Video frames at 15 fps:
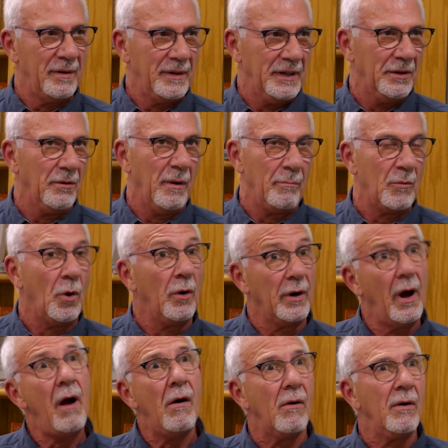You know, I'm going,
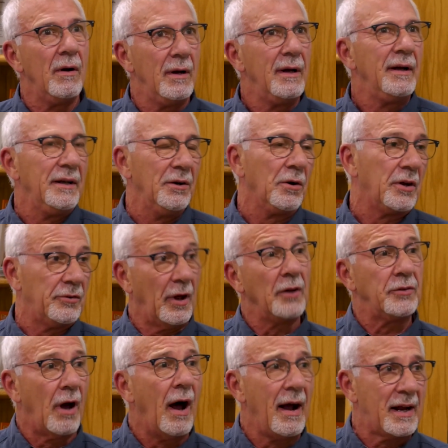oh, you know, because I'll
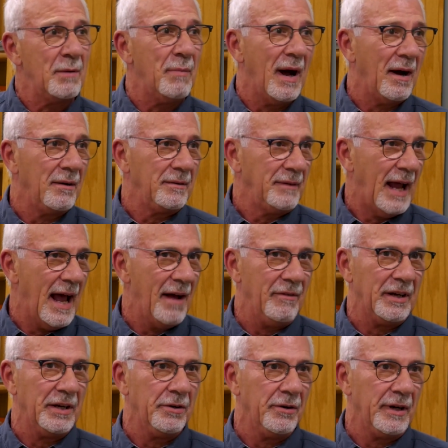talk about
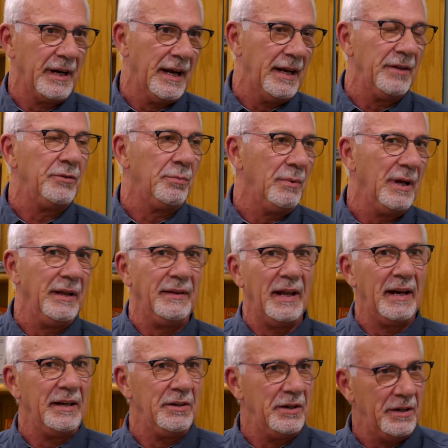having hearing aids, and
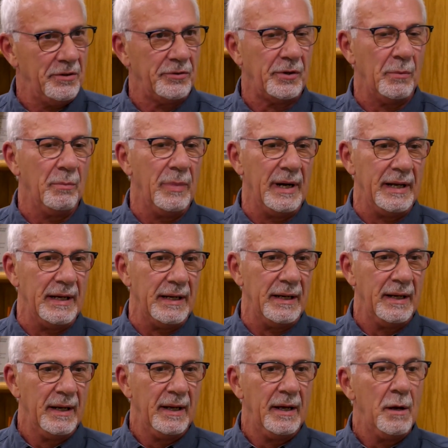then you hear somebody
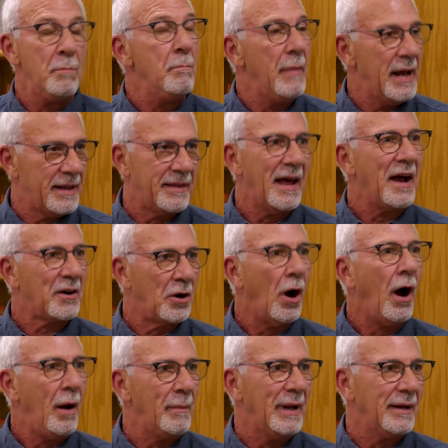make that
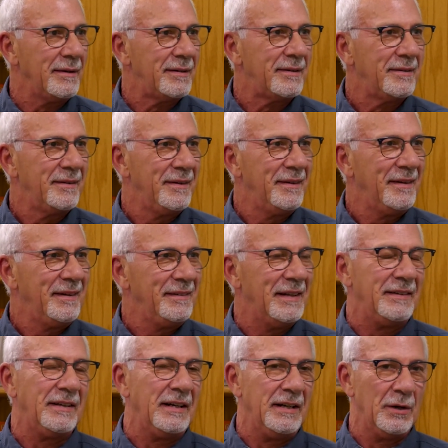comment
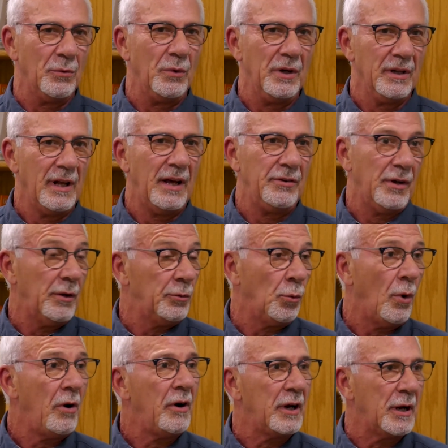that they didn't realize I was
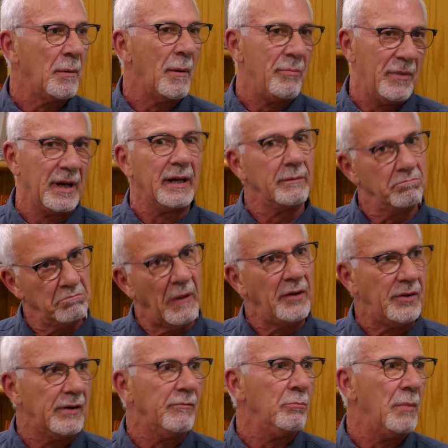wearing them. I'm thinking,
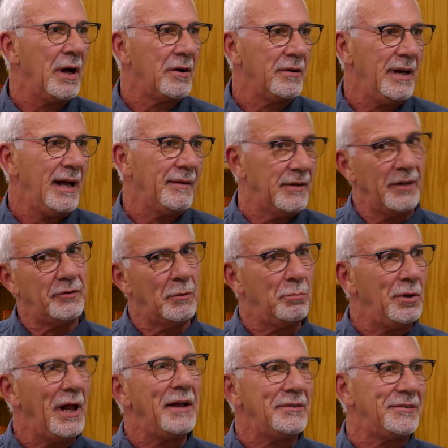that's even better yet. That's a
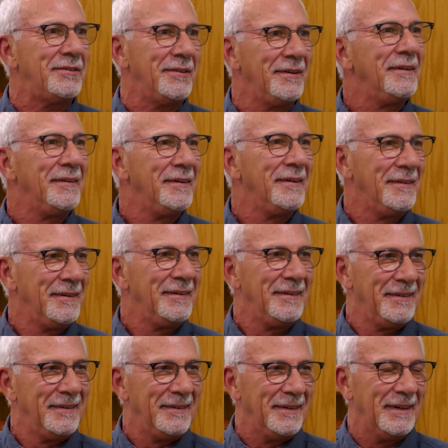plus. Yeah.
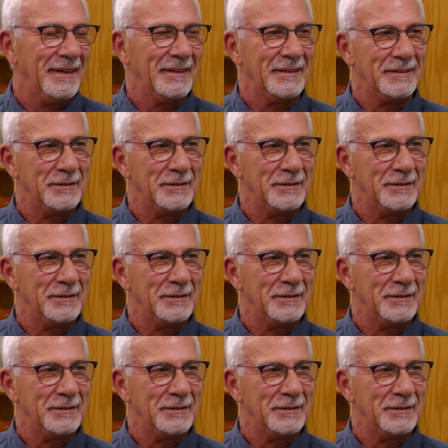Yeah.